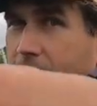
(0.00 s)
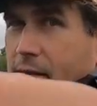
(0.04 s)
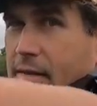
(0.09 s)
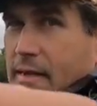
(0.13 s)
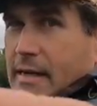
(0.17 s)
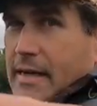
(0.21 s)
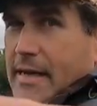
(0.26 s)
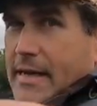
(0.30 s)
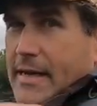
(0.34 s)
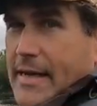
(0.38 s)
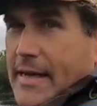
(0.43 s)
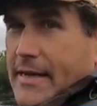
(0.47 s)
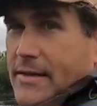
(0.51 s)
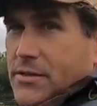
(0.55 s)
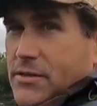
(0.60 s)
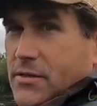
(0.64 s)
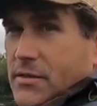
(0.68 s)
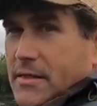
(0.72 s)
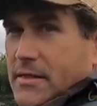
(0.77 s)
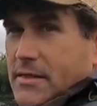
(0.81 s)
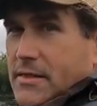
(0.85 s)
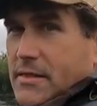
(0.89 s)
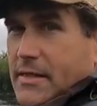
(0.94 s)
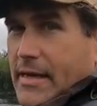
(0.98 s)
Let it
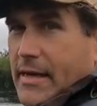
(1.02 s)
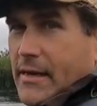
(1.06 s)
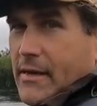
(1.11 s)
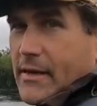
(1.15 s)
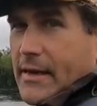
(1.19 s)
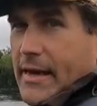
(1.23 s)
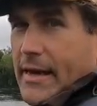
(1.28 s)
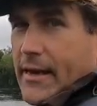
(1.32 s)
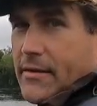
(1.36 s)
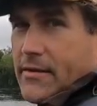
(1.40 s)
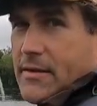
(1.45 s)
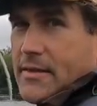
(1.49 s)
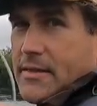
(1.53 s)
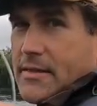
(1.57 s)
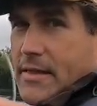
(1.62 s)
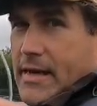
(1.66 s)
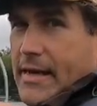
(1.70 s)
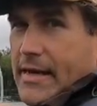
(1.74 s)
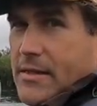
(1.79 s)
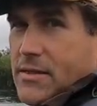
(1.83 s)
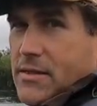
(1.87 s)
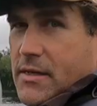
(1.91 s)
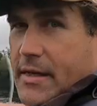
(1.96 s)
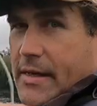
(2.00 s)
actually settle down because
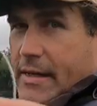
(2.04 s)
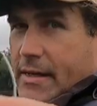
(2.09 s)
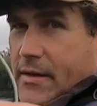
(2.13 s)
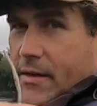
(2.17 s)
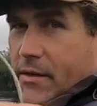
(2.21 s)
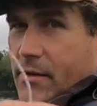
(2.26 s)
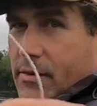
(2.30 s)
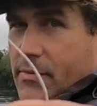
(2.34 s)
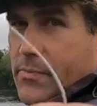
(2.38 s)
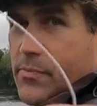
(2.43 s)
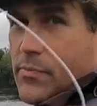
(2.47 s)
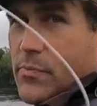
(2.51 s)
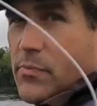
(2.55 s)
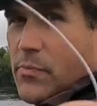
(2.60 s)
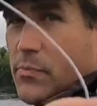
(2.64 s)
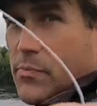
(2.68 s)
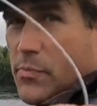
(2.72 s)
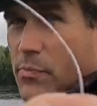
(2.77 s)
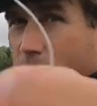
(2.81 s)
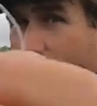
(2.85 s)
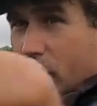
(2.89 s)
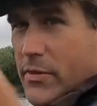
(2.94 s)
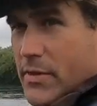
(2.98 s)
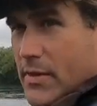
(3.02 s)
I actually had to
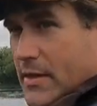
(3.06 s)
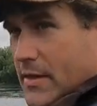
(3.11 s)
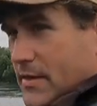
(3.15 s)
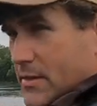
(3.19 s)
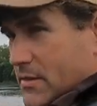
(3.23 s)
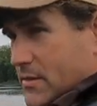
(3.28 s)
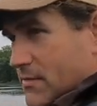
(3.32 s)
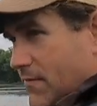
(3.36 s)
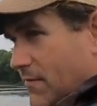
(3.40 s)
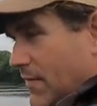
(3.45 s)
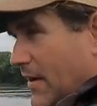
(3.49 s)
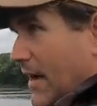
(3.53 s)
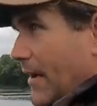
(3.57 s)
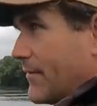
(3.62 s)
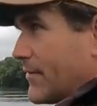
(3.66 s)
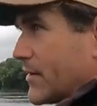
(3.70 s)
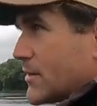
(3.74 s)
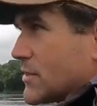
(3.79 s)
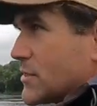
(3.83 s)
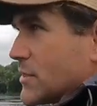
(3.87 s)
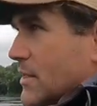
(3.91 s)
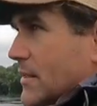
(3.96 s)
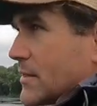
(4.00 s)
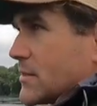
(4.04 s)
put this
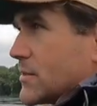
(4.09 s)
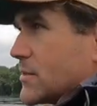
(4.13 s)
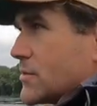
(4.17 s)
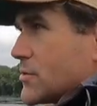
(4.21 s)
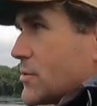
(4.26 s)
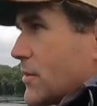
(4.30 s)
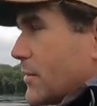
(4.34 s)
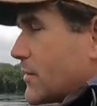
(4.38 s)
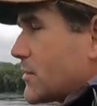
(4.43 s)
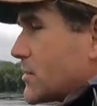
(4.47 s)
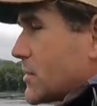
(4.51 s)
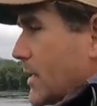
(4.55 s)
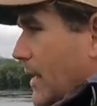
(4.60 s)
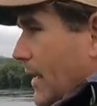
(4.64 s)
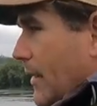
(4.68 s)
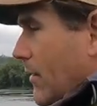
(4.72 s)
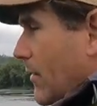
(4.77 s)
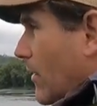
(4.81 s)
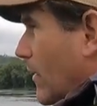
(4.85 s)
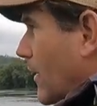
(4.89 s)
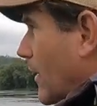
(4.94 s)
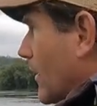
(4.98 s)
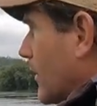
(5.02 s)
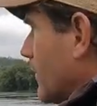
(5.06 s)
5-inch Scented Jerk Shad
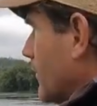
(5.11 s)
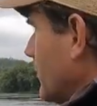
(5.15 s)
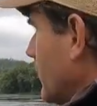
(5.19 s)
on,